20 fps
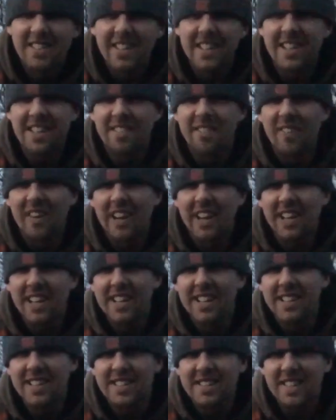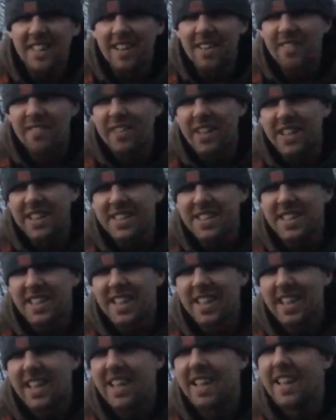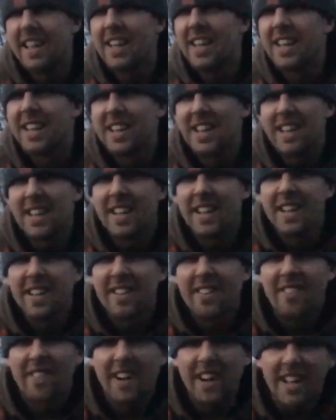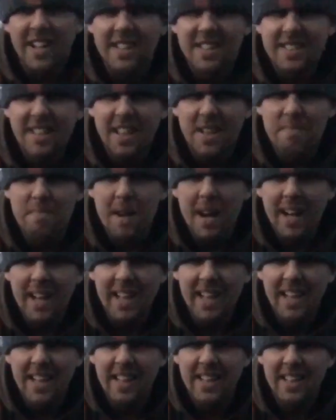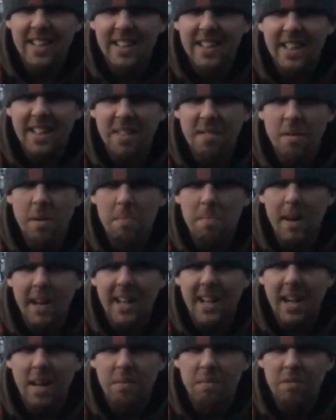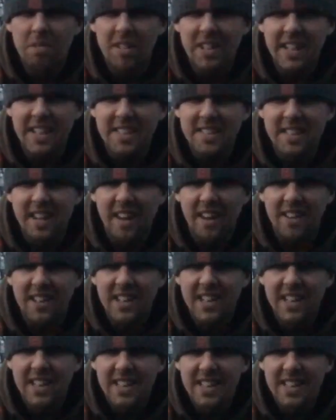Either way, it's still a fish. Right, let's get him back and get the rod back out before it gets dark.